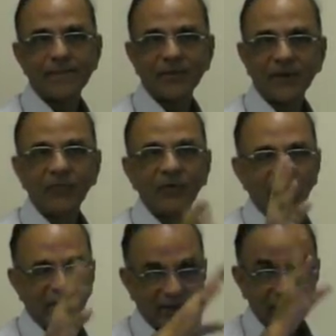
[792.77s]
Yeah?
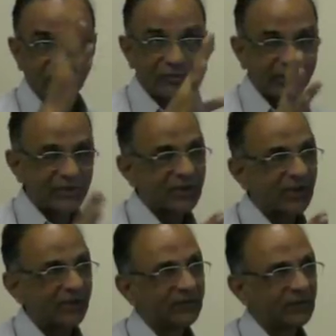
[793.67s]
And if this
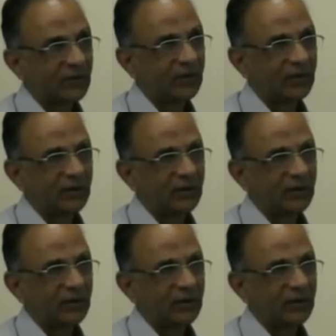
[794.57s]
patient has, uh,